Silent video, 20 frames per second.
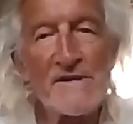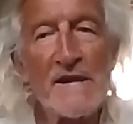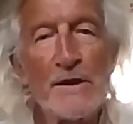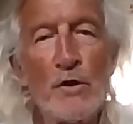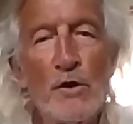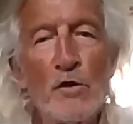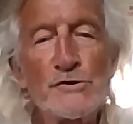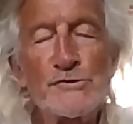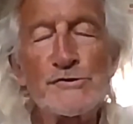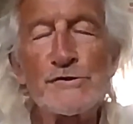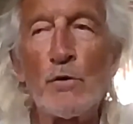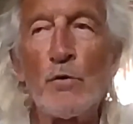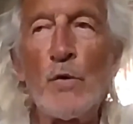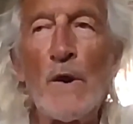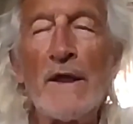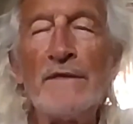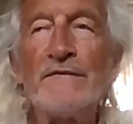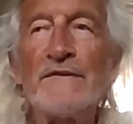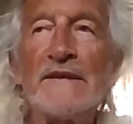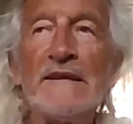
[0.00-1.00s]
also
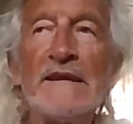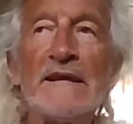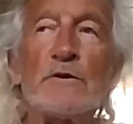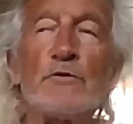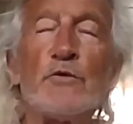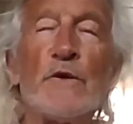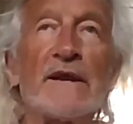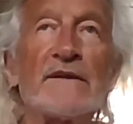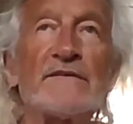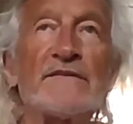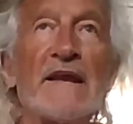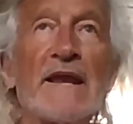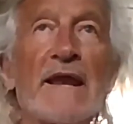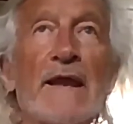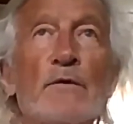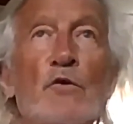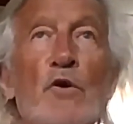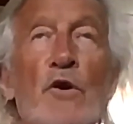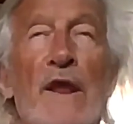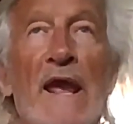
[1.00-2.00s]
quick thing I
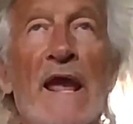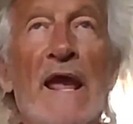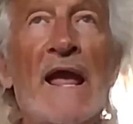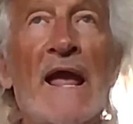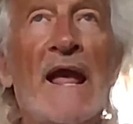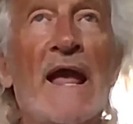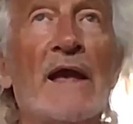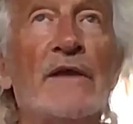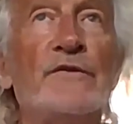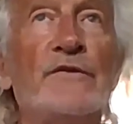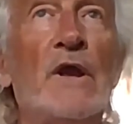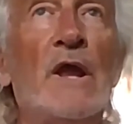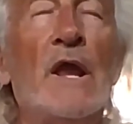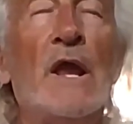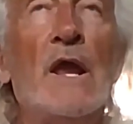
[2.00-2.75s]
want to add.